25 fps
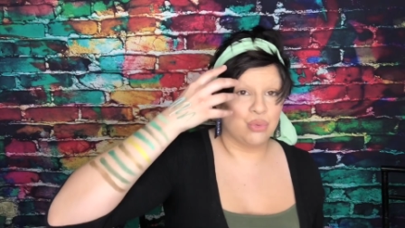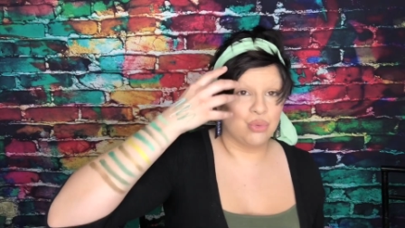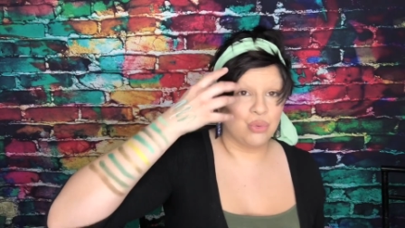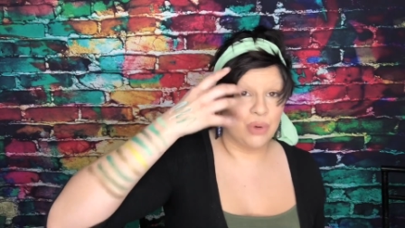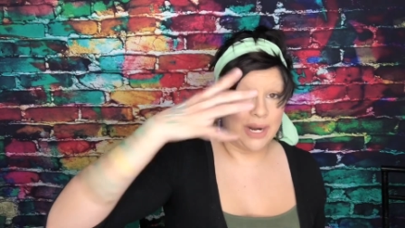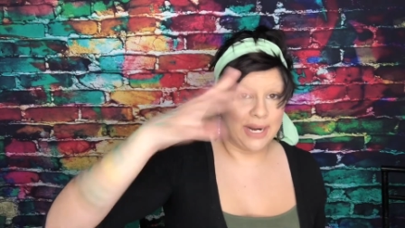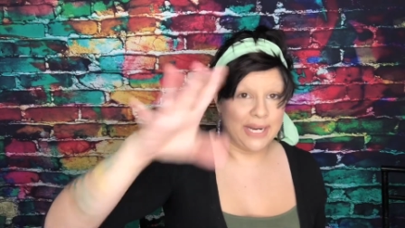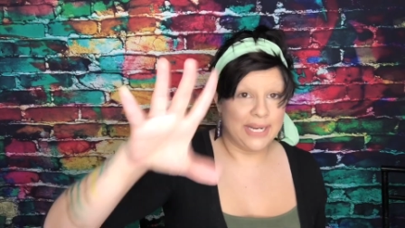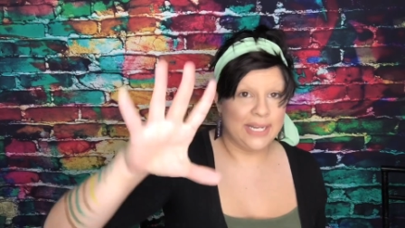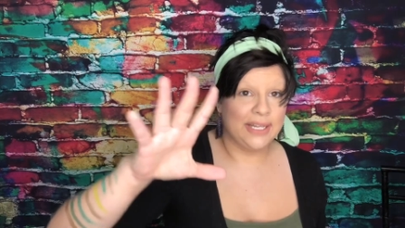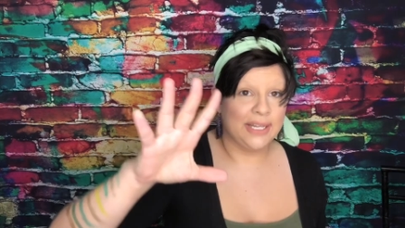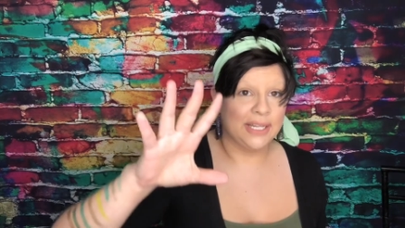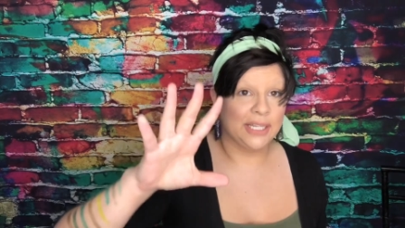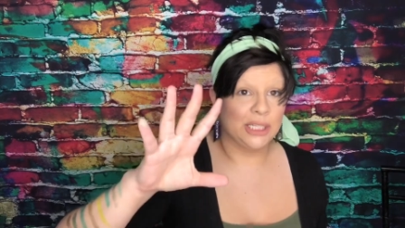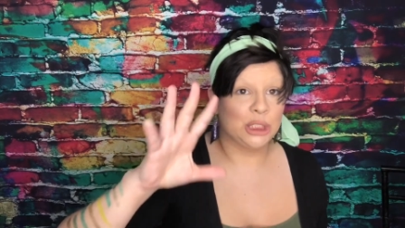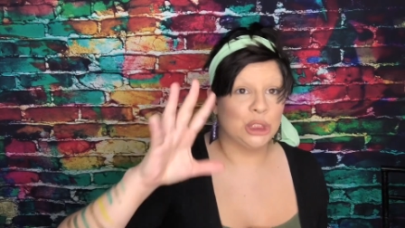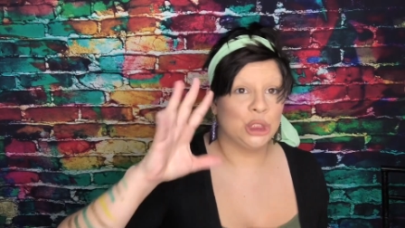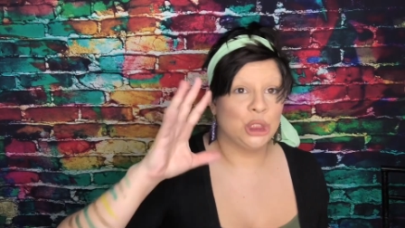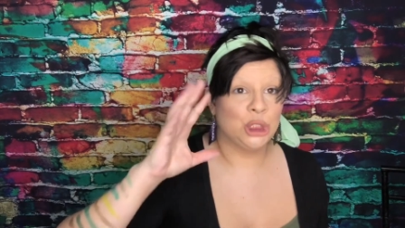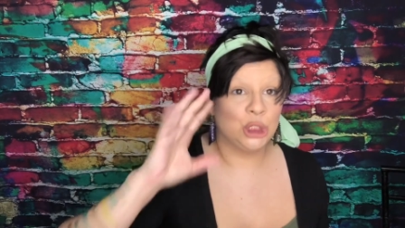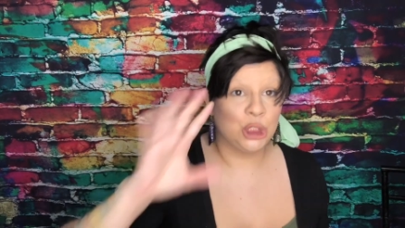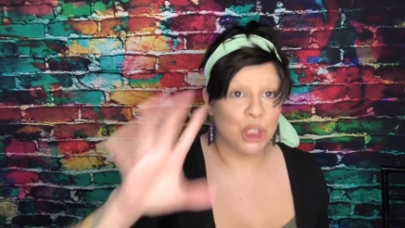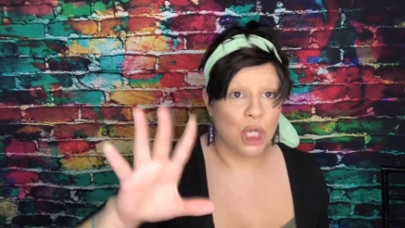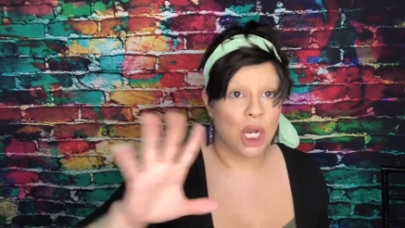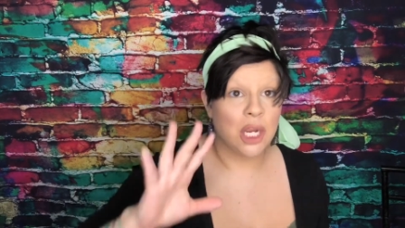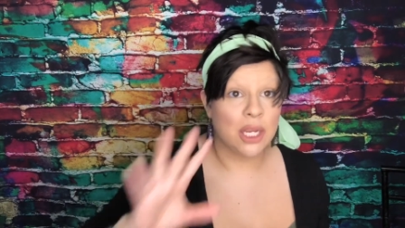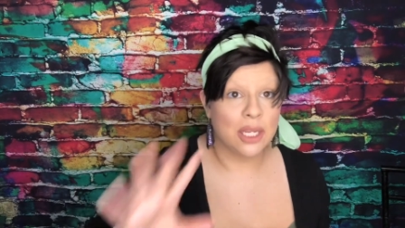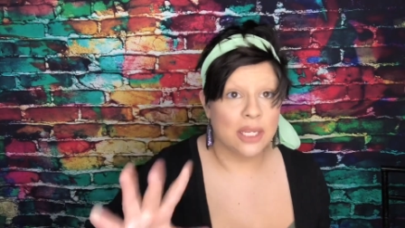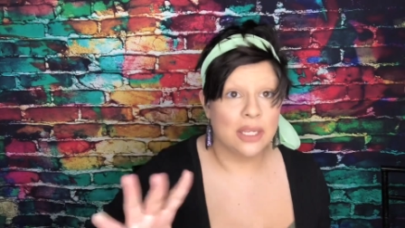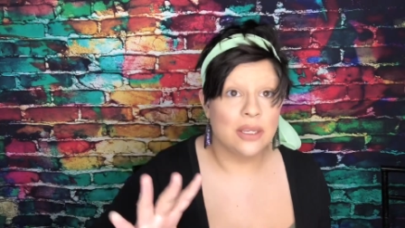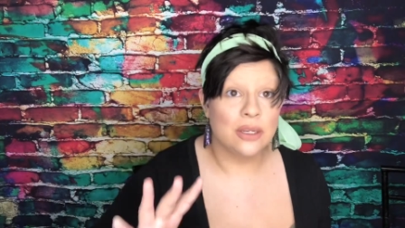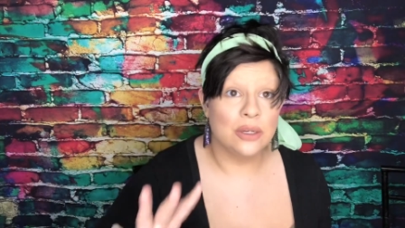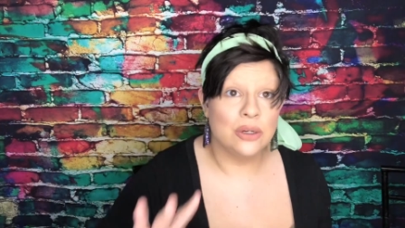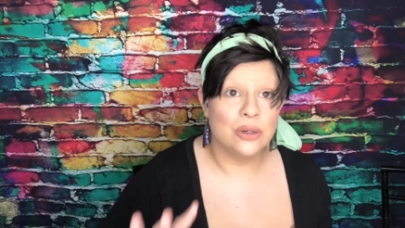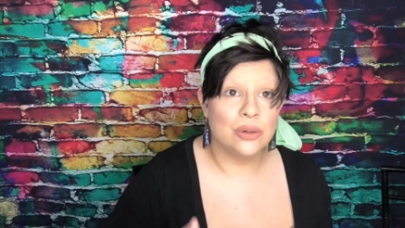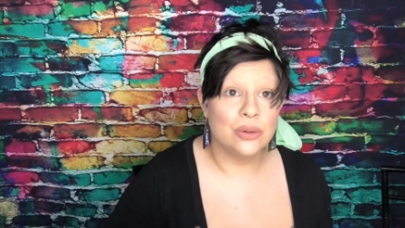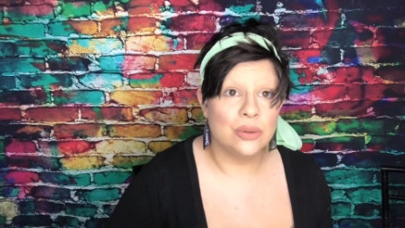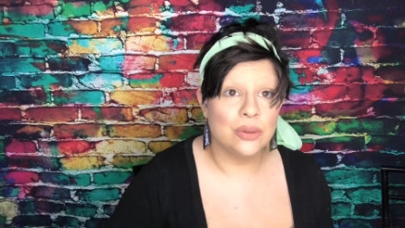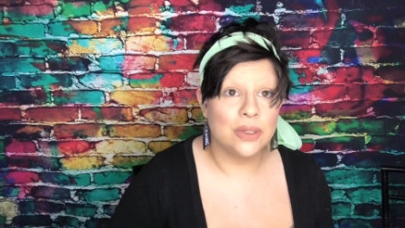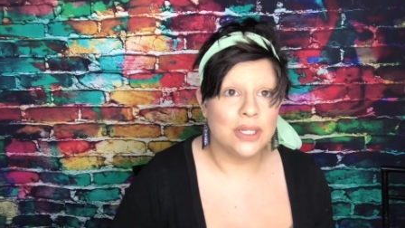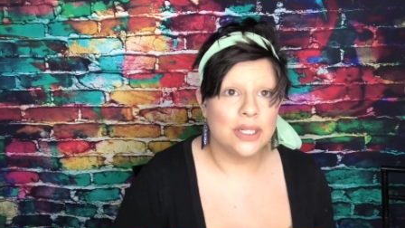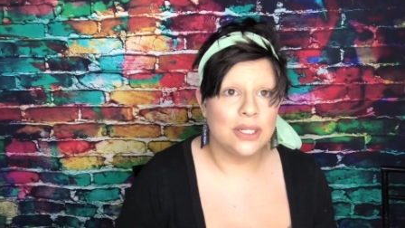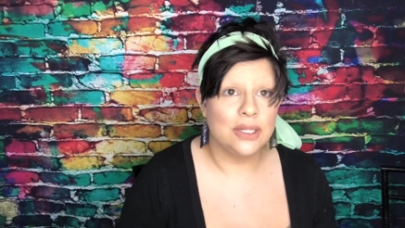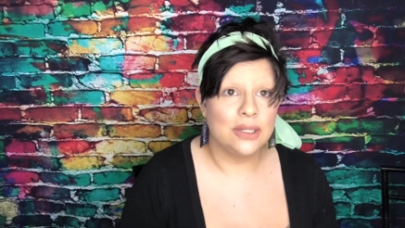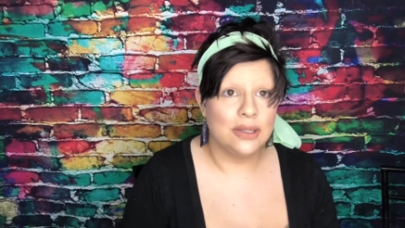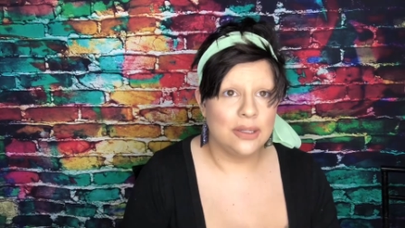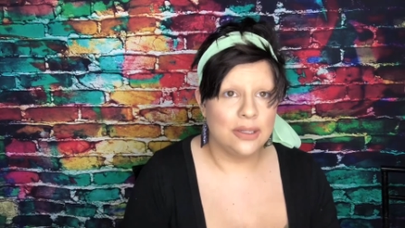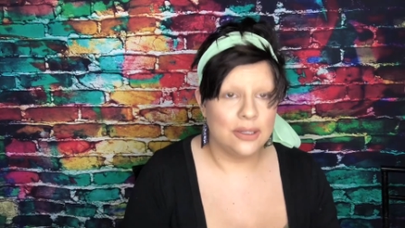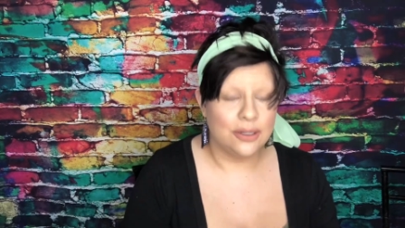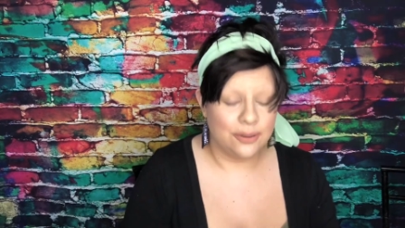bright, like shocking green in